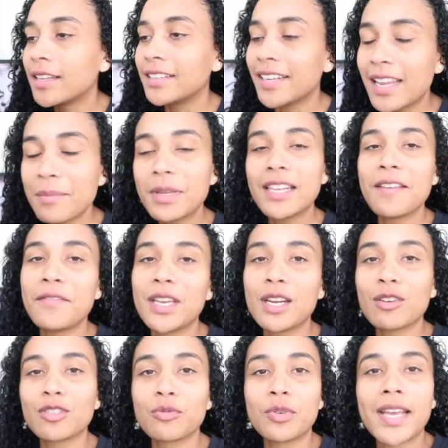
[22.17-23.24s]
DM me little
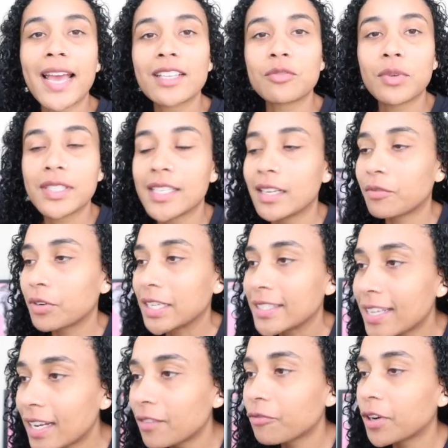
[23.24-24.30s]
videos to react to and tell a friend to
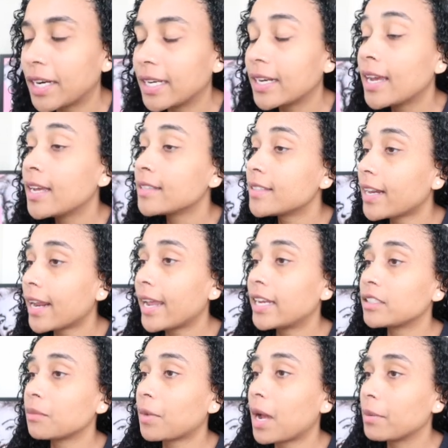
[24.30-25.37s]
tell a friend. Tell the
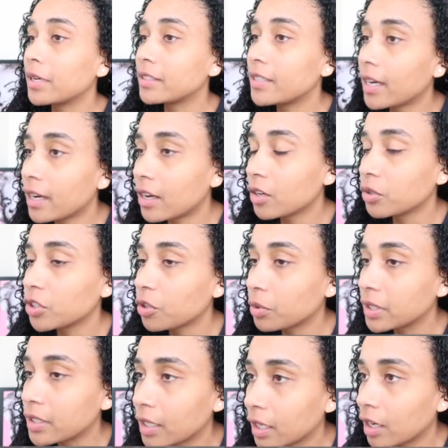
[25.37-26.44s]
angel mama, tell the Uncle
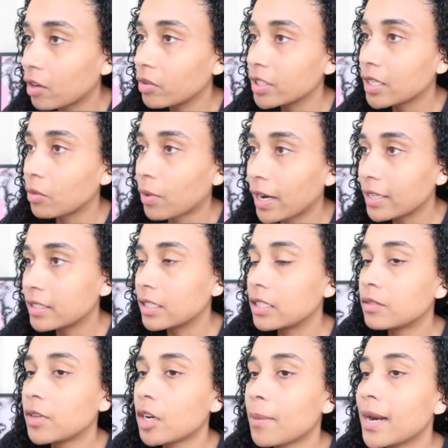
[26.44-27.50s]
Joey still a hoe. Let's get right into
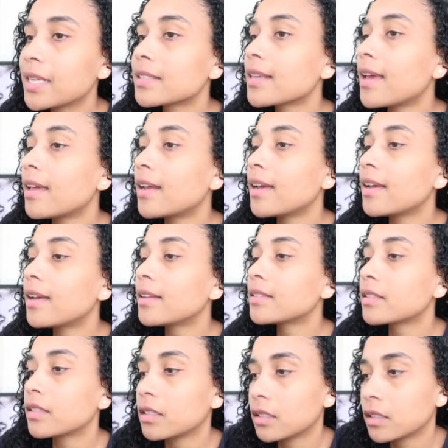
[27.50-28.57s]
this video, man. Let's get it.